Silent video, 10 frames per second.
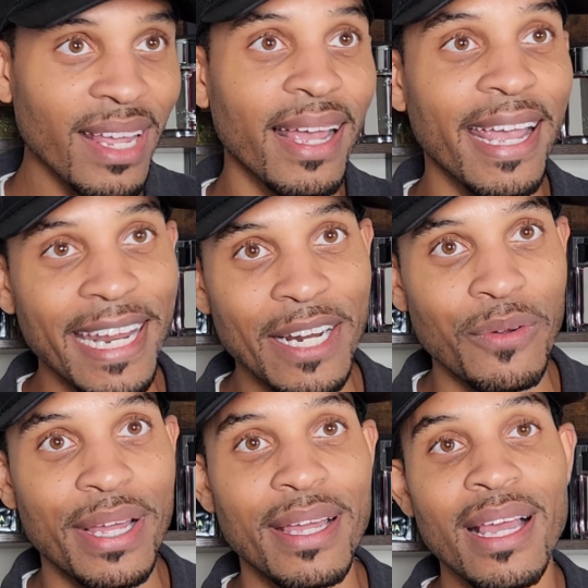
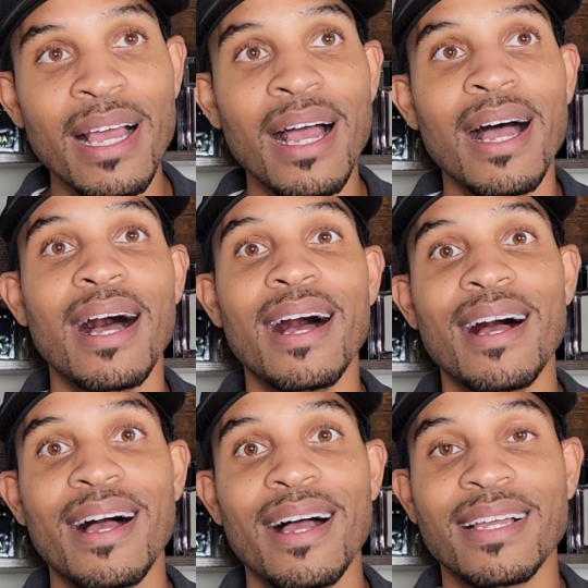Anyway,
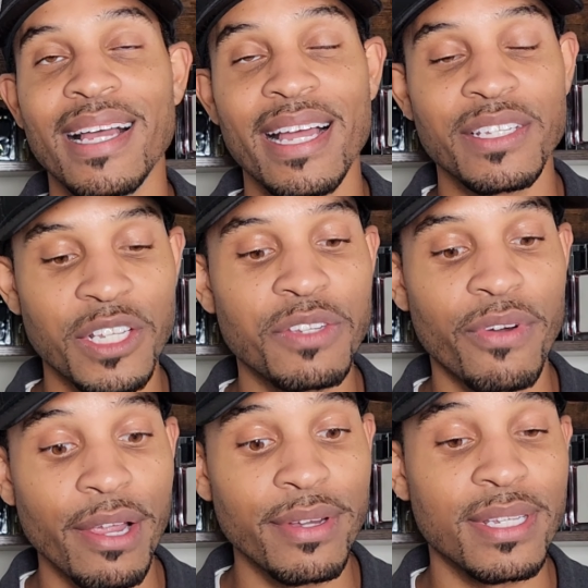guys, this
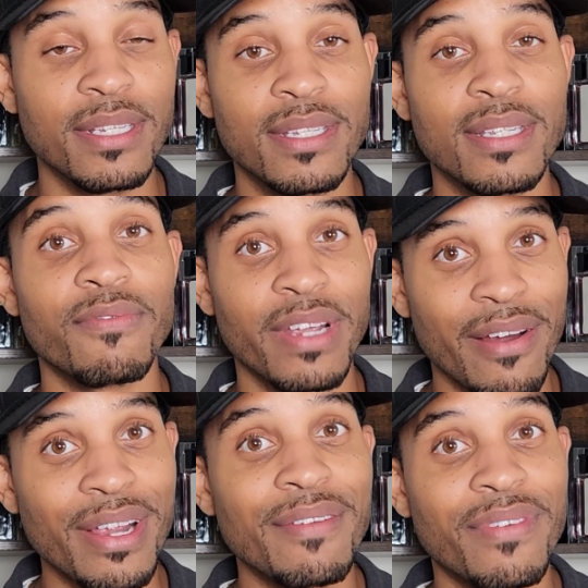fragrance is
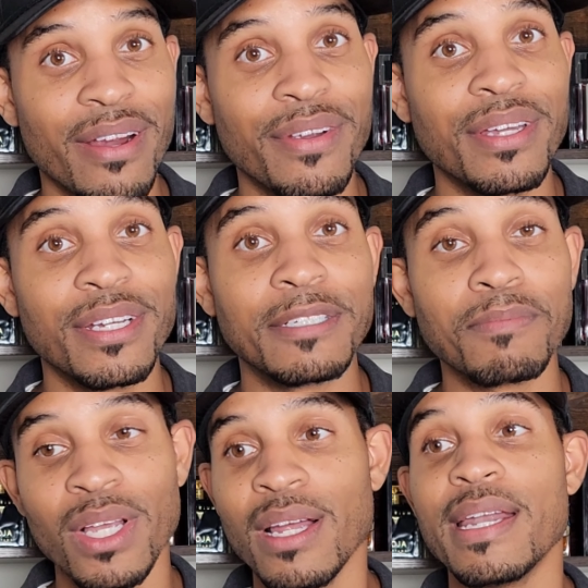very good.
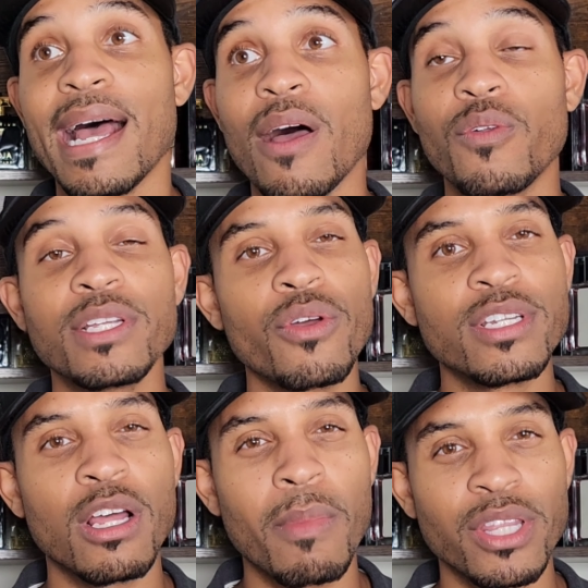Now let's go ahead and
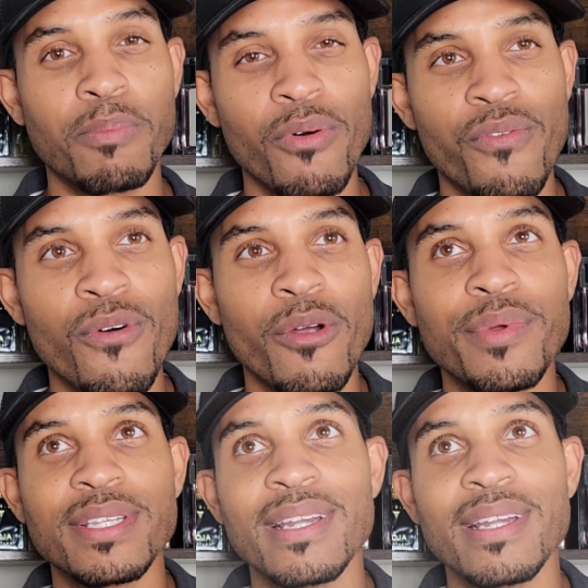talk about the performance.